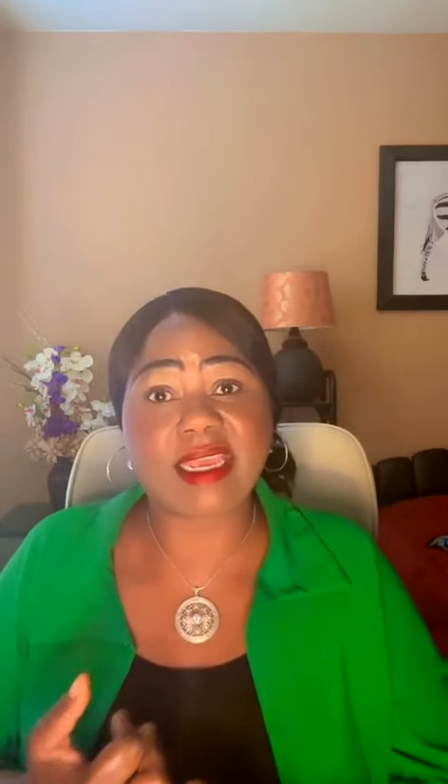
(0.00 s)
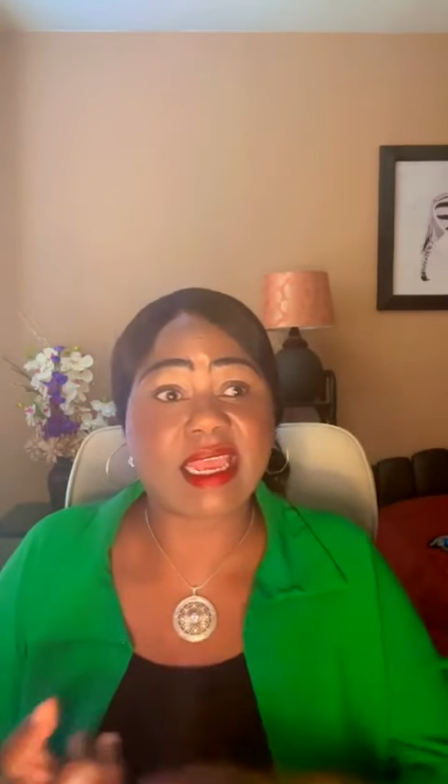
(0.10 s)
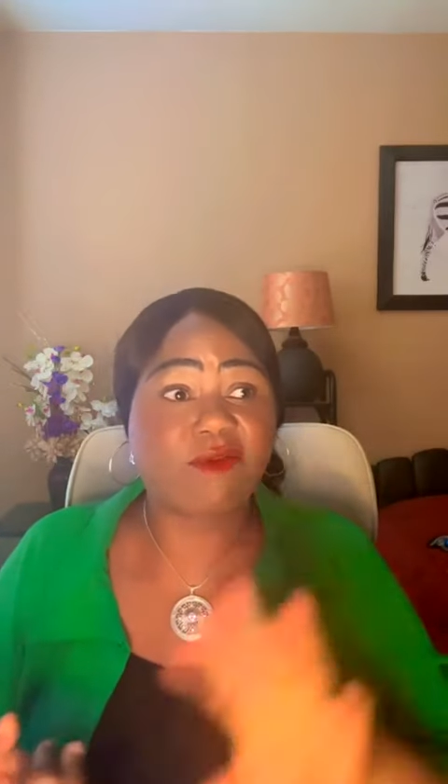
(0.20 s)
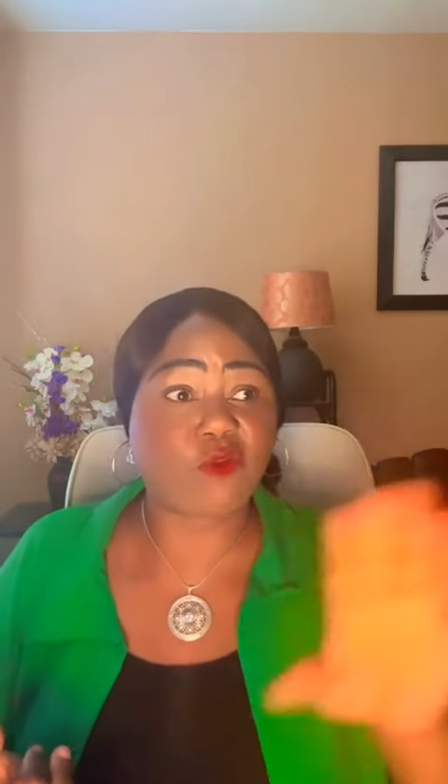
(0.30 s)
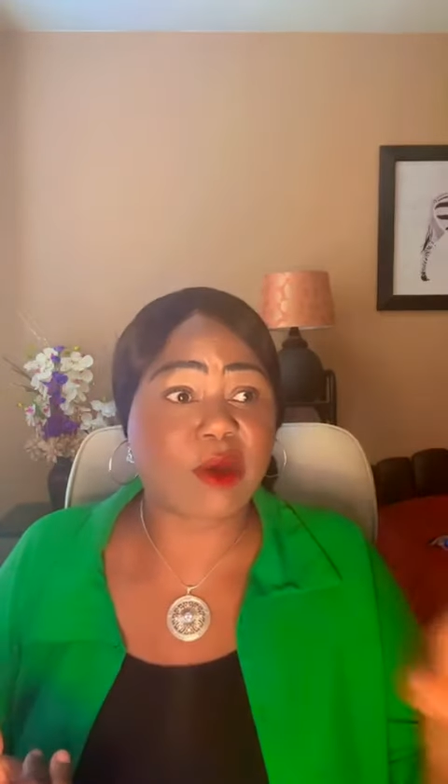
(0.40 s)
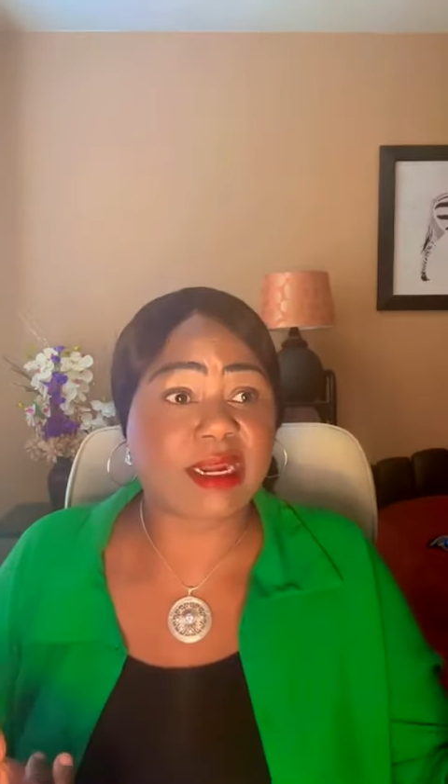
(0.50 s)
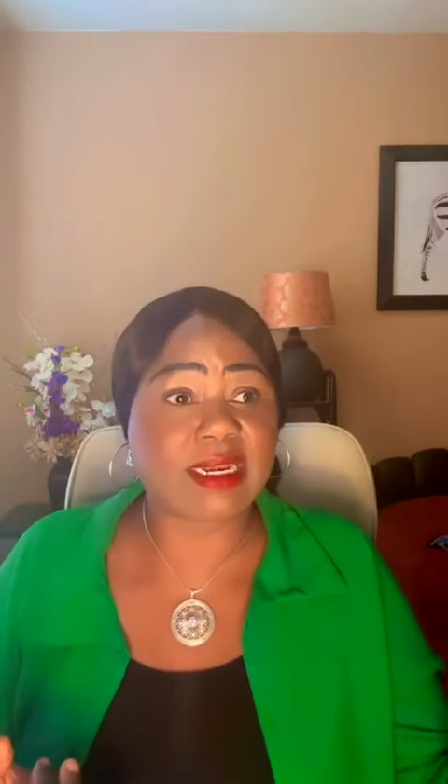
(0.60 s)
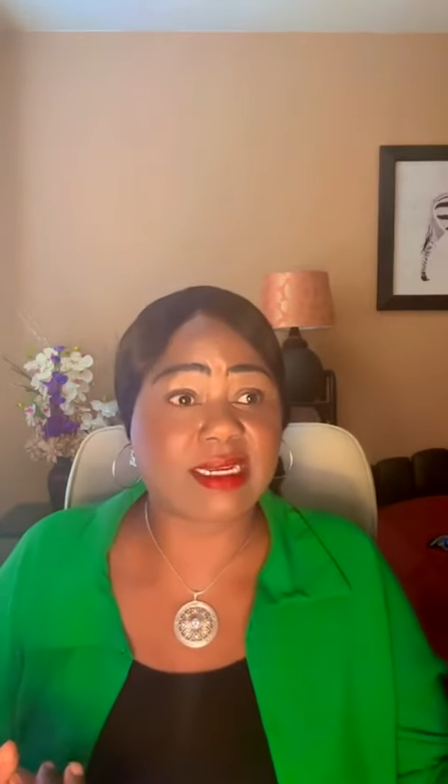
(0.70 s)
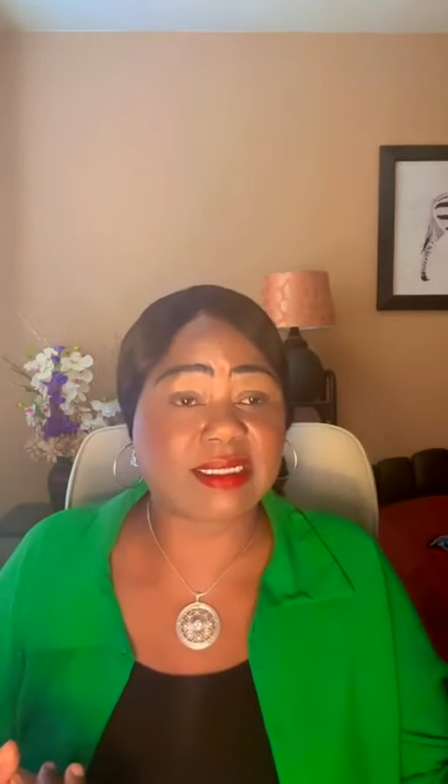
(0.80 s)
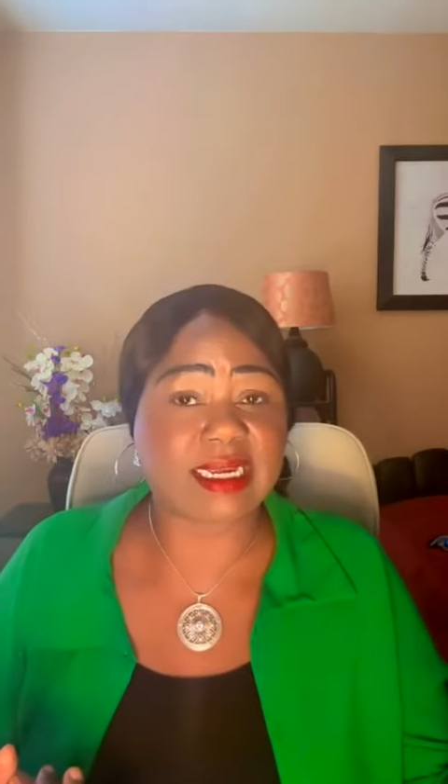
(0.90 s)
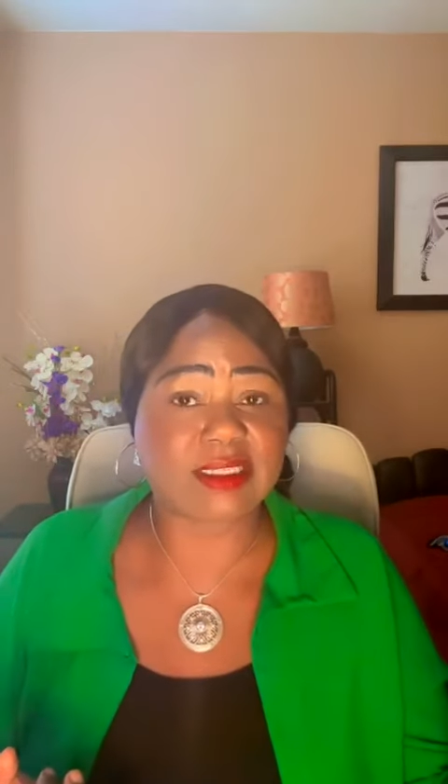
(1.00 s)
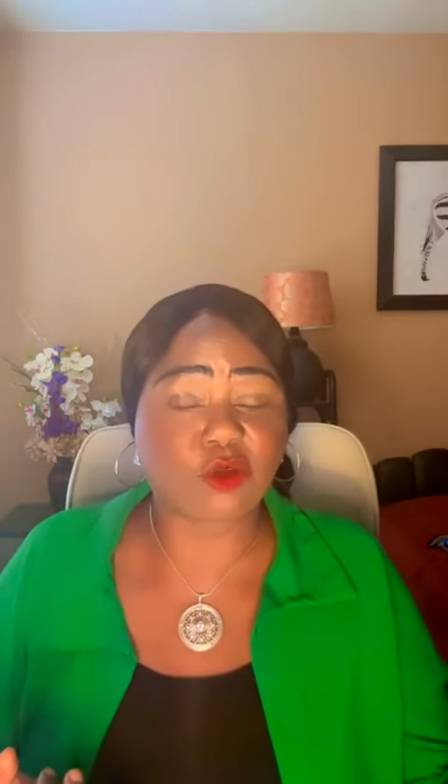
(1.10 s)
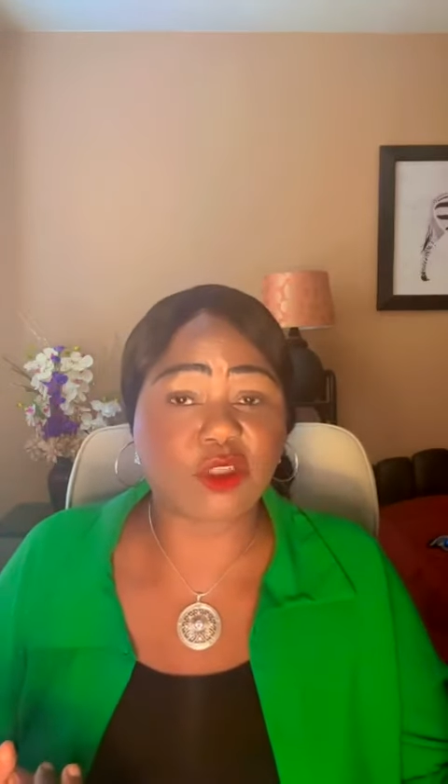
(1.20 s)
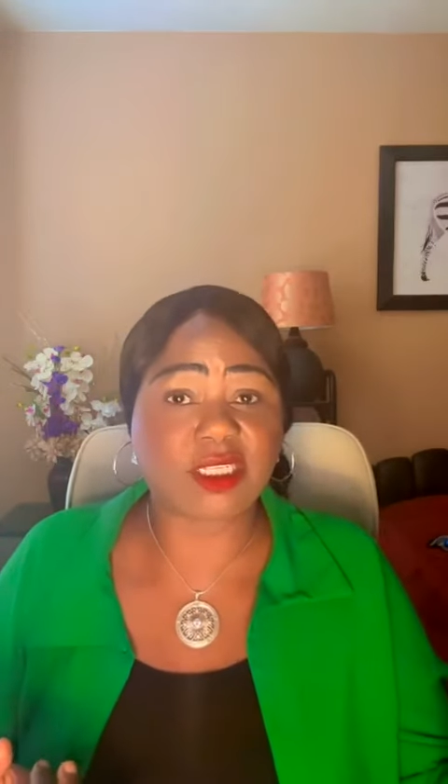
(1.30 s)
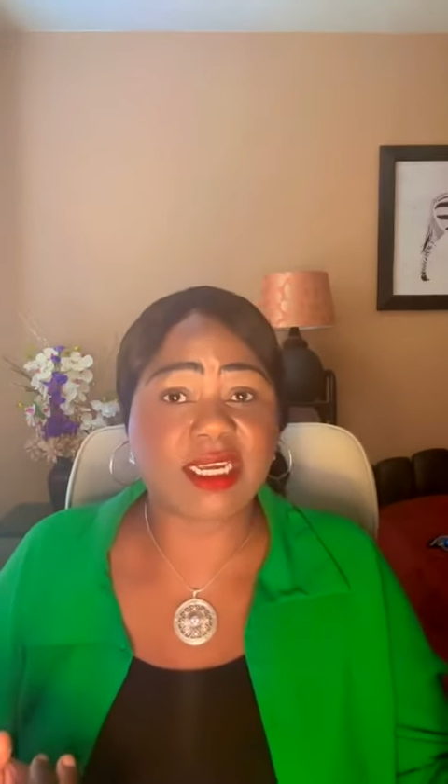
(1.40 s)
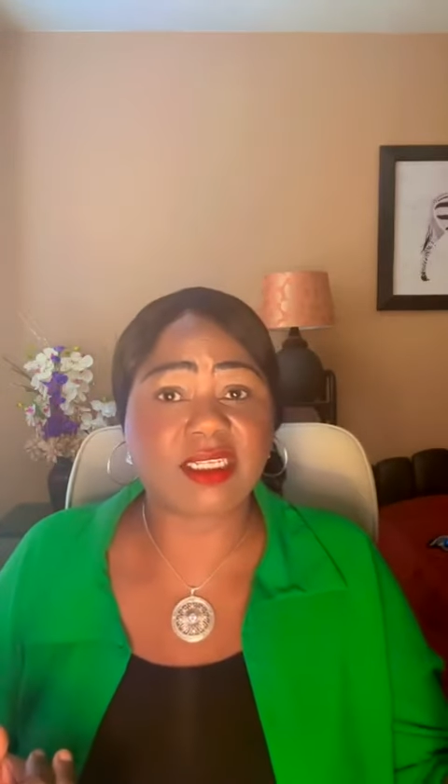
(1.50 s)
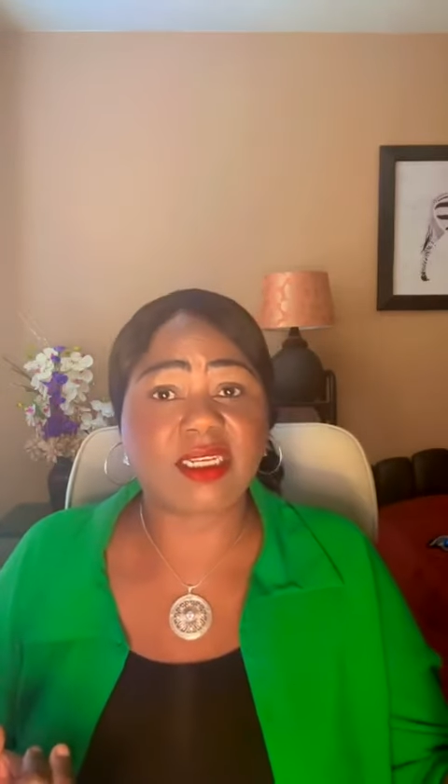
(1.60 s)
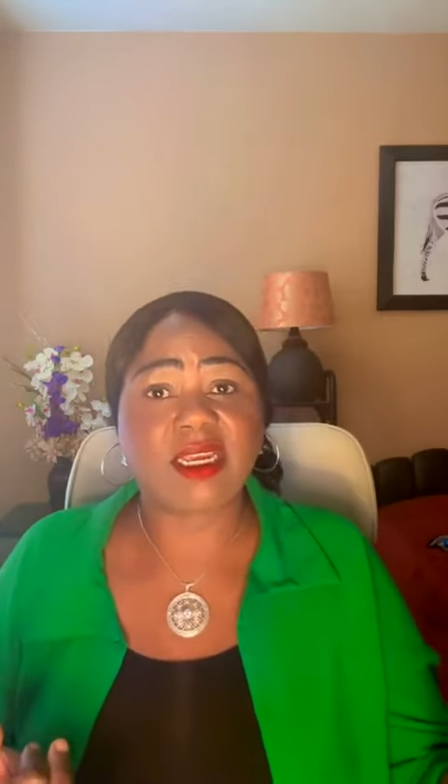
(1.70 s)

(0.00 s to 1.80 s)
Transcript: everyone needs an associate.